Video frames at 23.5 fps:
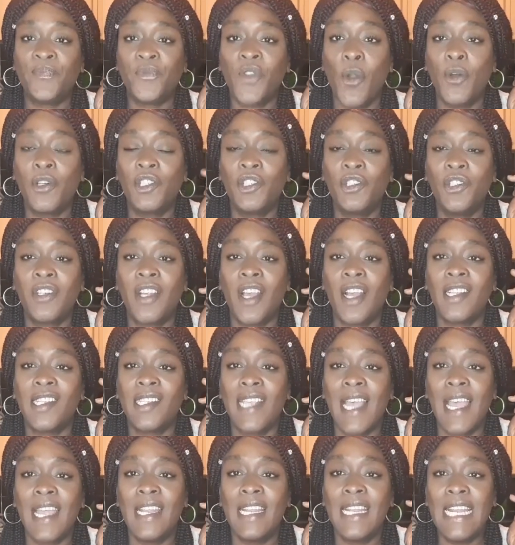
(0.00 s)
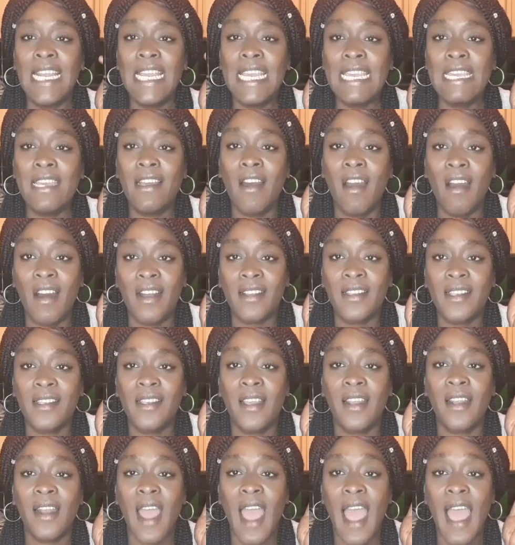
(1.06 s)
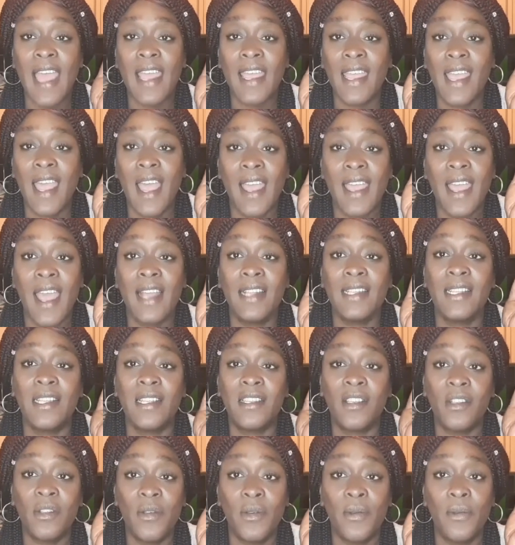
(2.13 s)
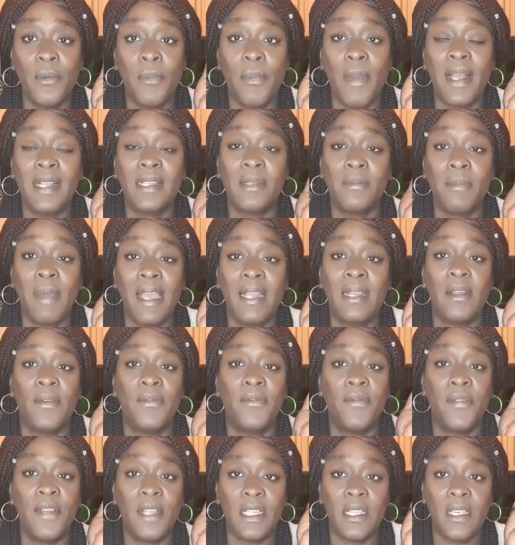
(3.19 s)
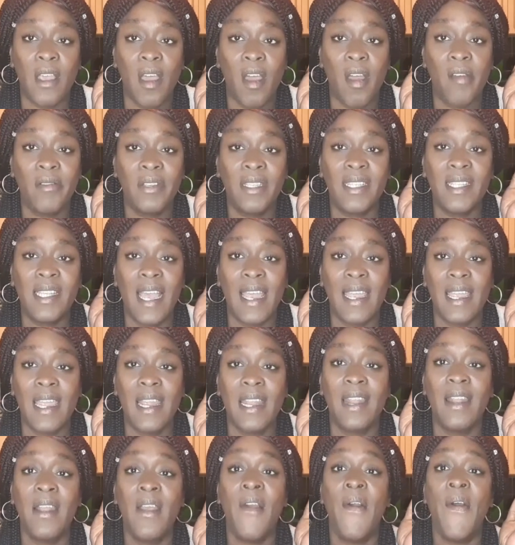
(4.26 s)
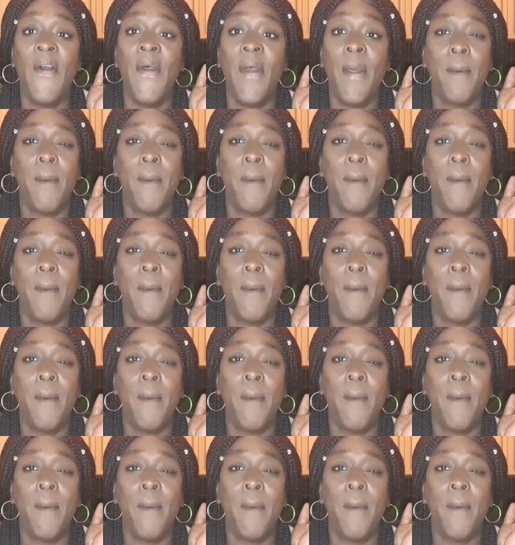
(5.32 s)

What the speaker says: or should I say Lecarson, aka Snoop, has made a video saying,